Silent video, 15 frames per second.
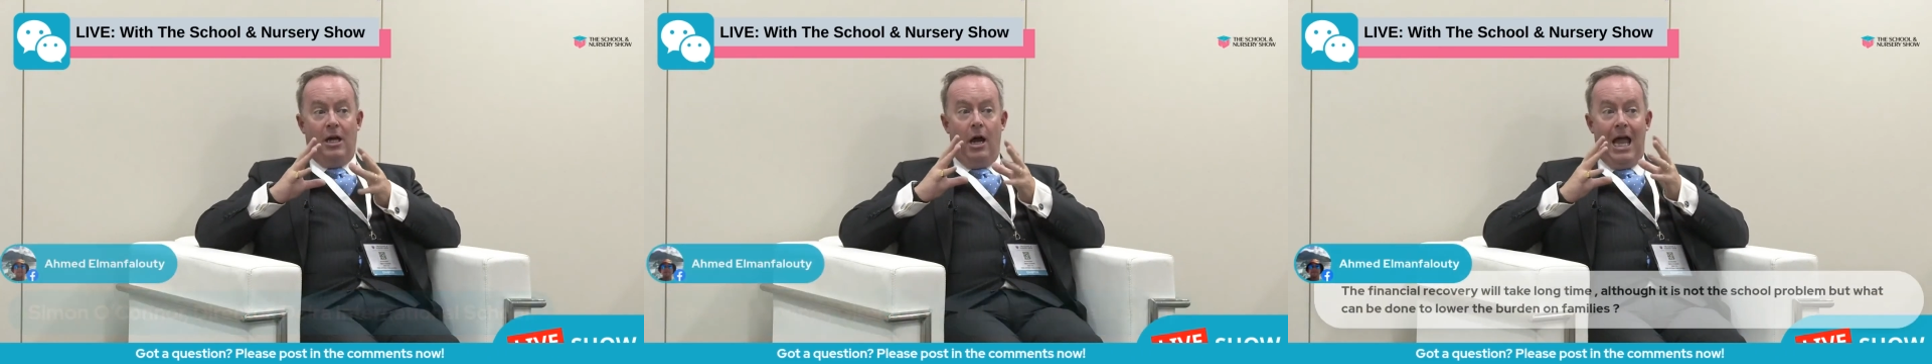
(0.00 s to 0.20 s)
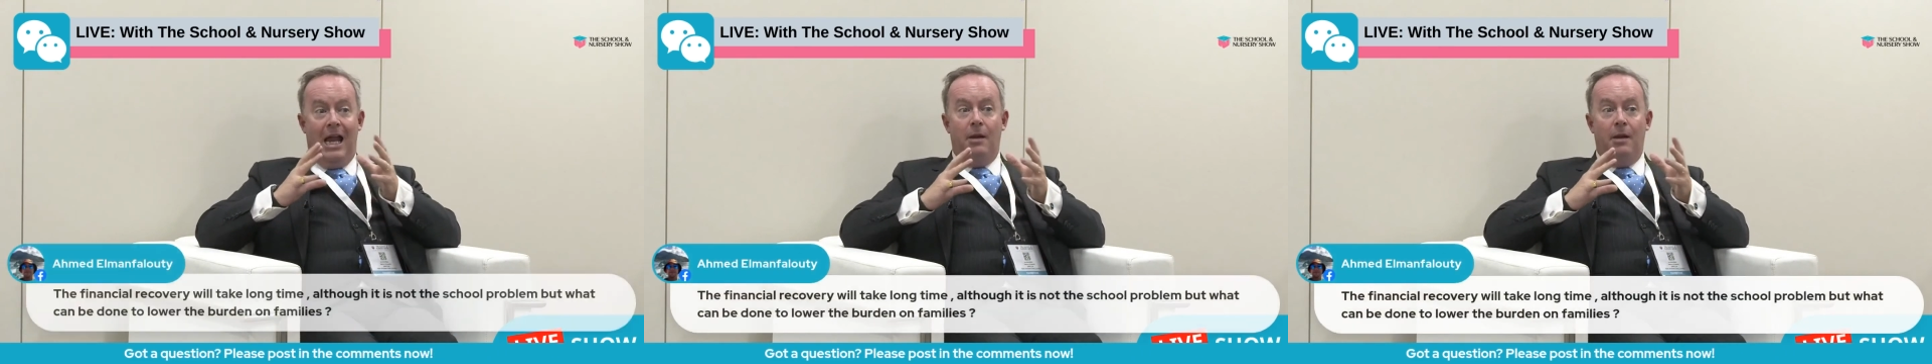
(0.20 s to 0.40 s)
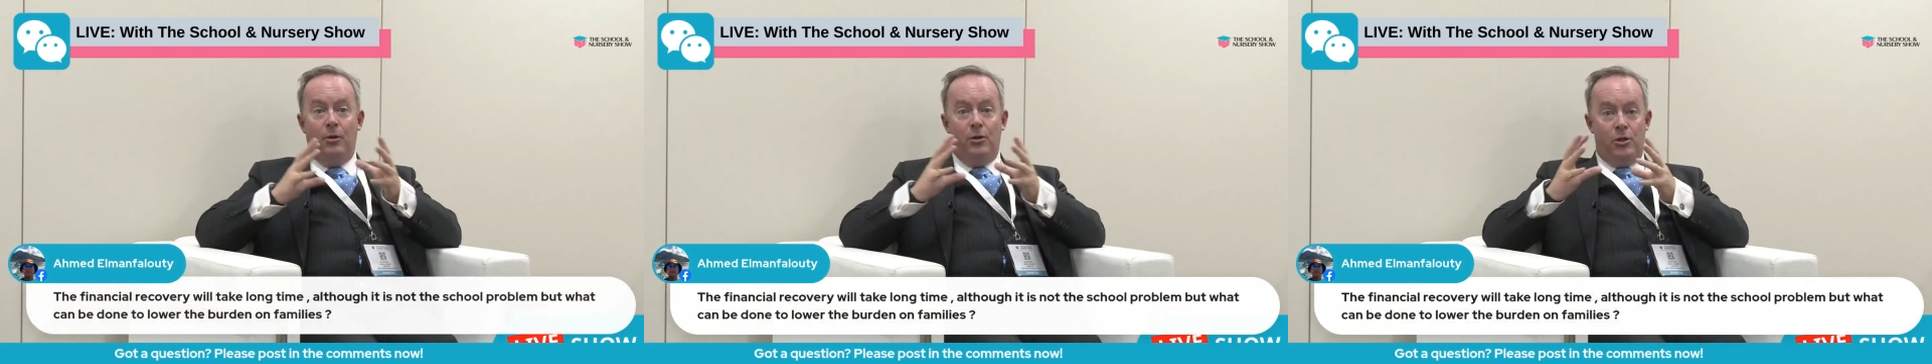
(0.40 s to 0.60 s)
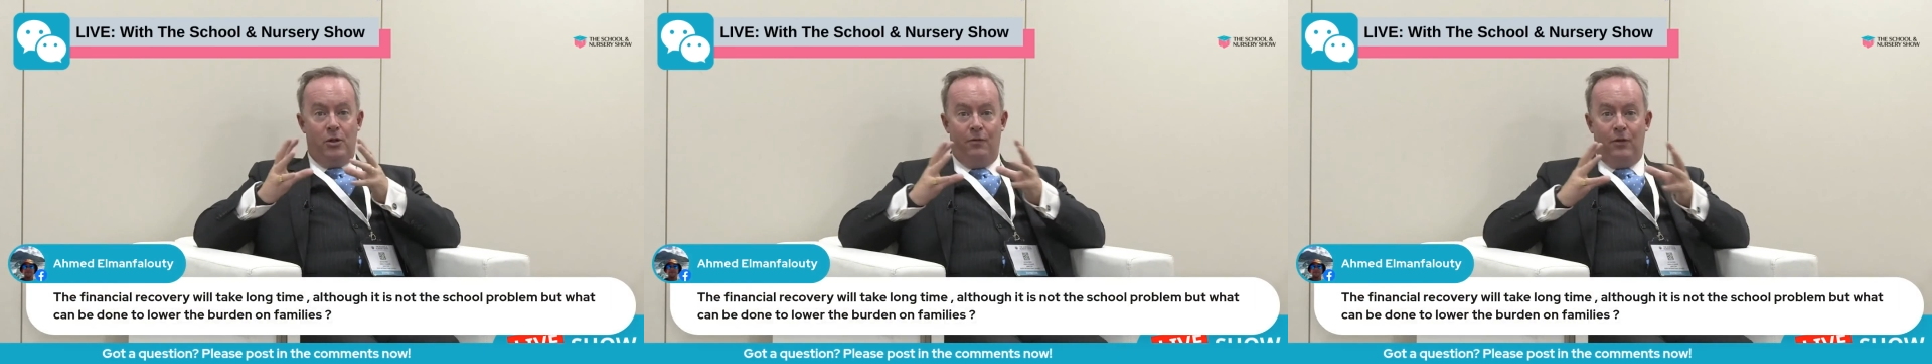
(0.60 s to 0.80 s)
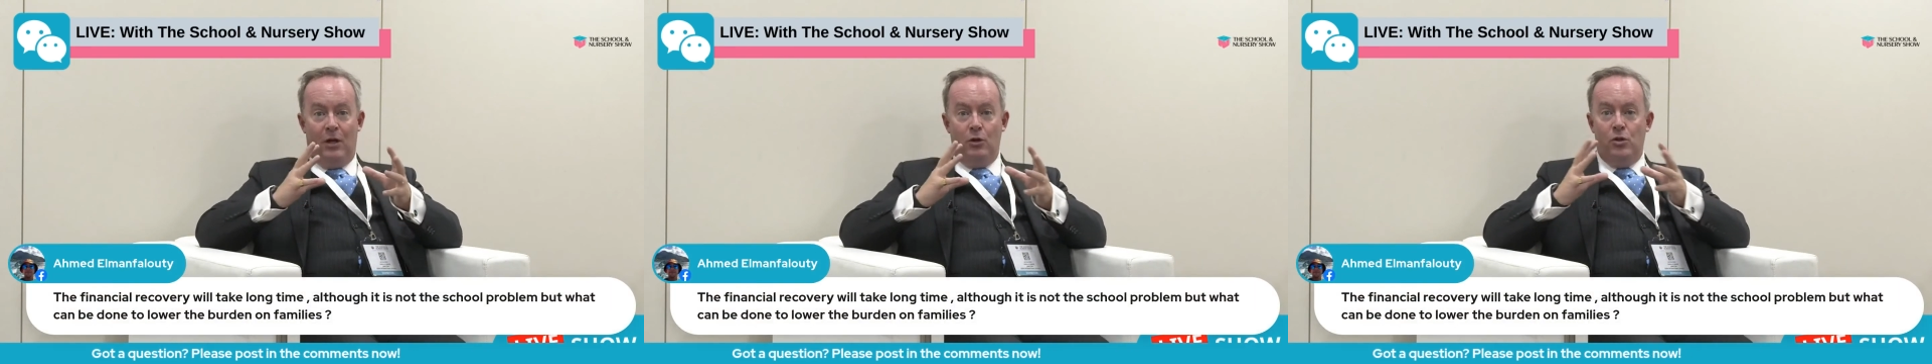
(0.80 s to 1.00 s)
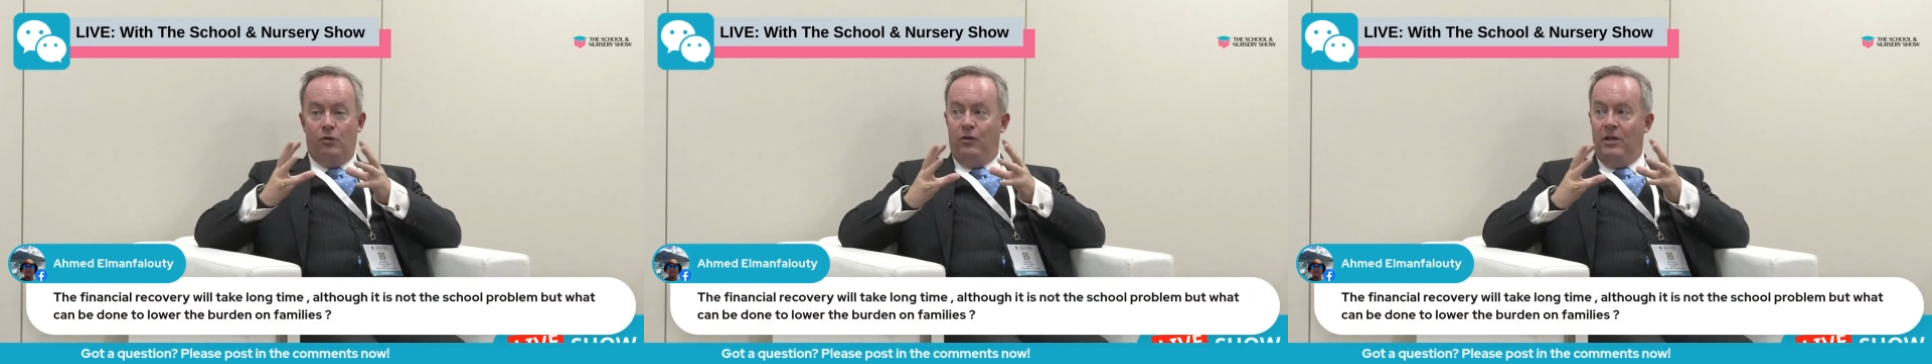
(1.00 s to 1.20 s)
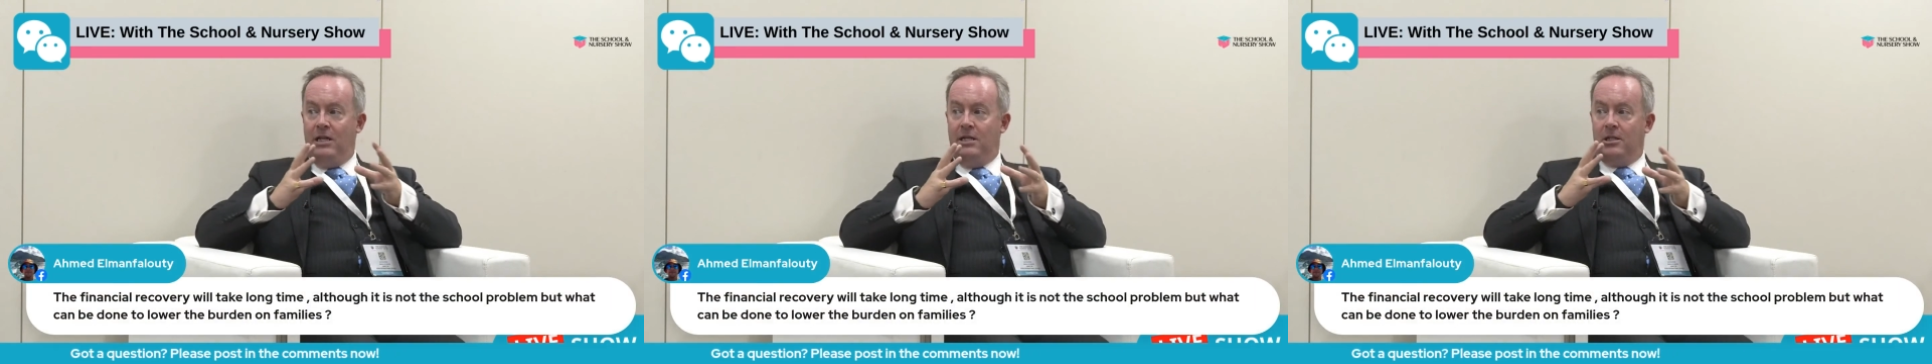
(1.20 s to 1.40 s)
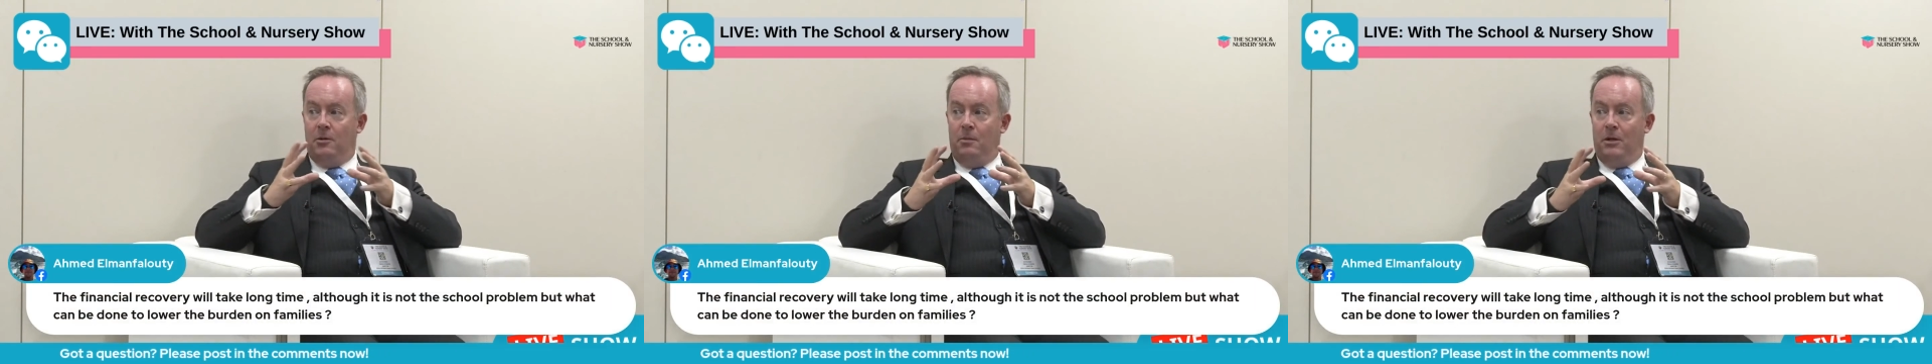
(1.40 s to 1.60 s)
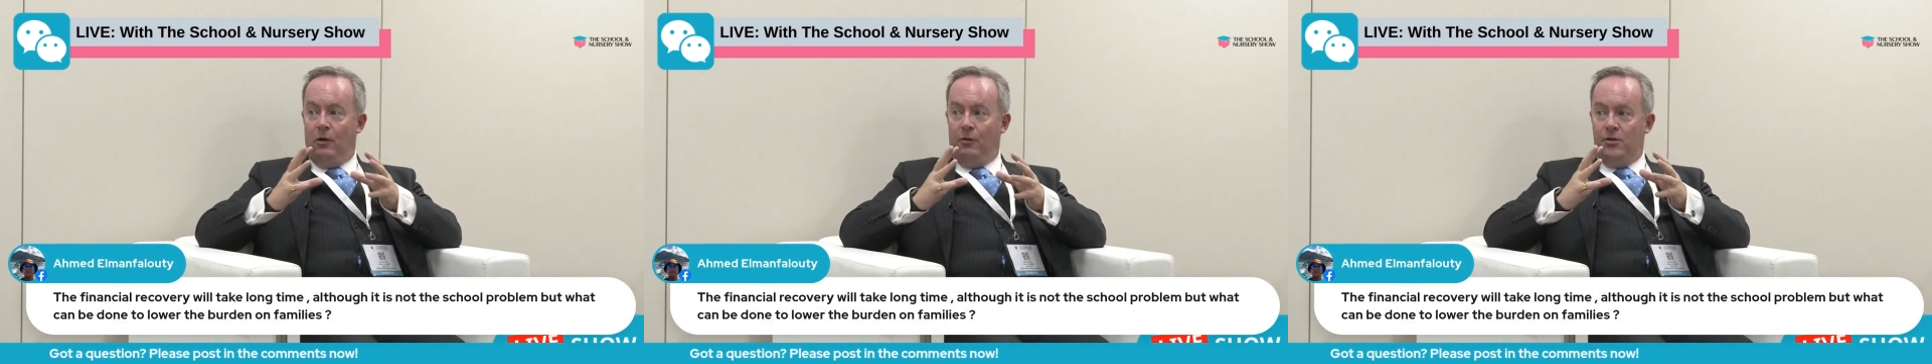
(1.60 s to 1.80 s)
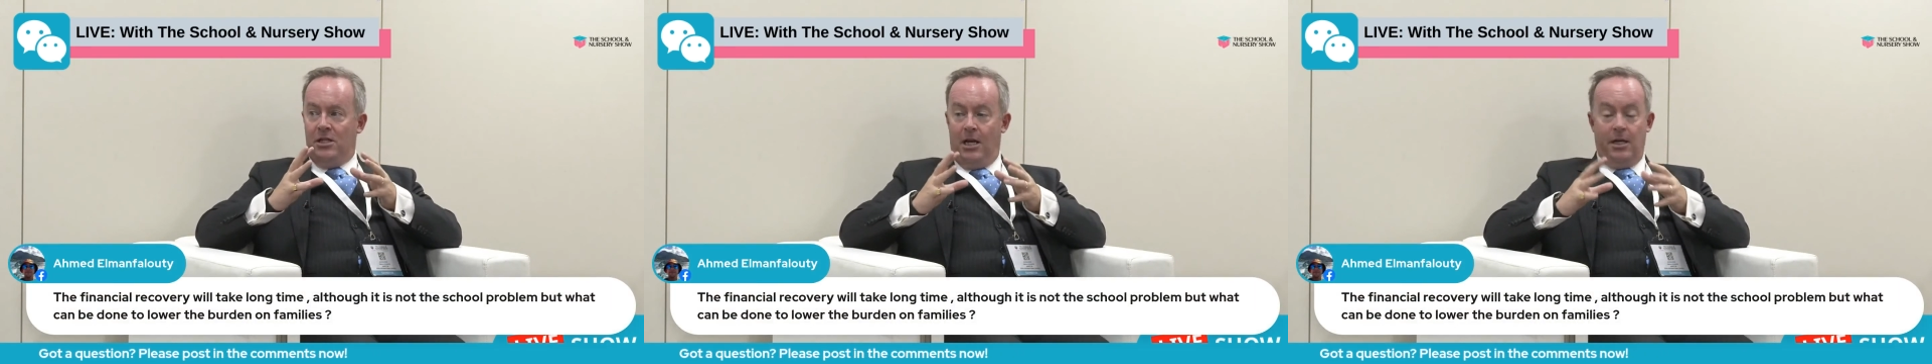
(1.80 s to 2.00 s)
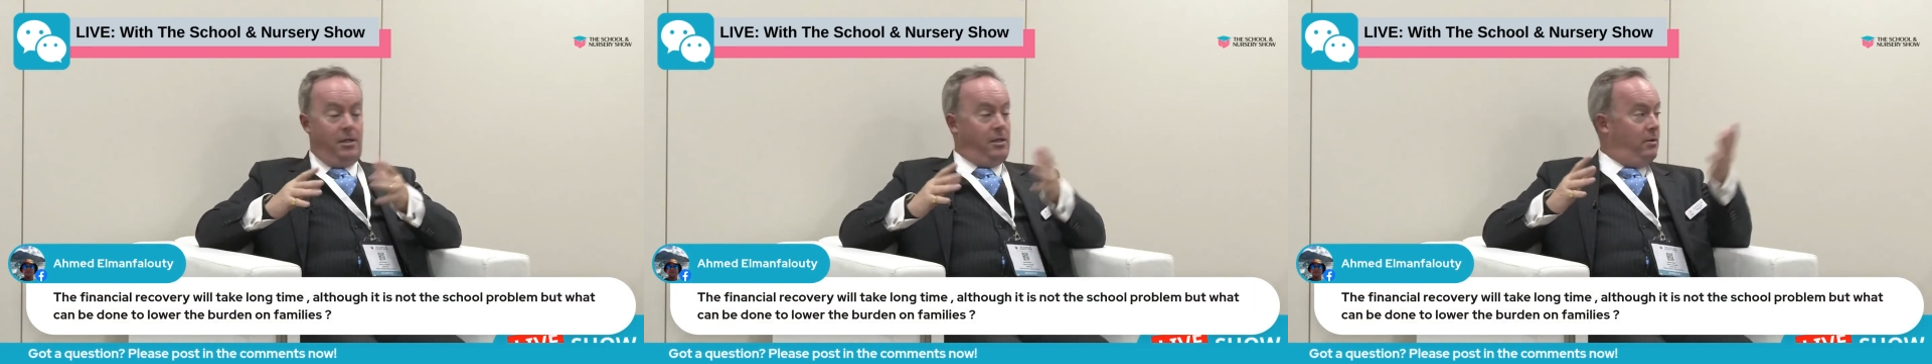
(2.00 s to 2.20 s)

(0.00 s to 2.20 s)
elements of those fees can be offset.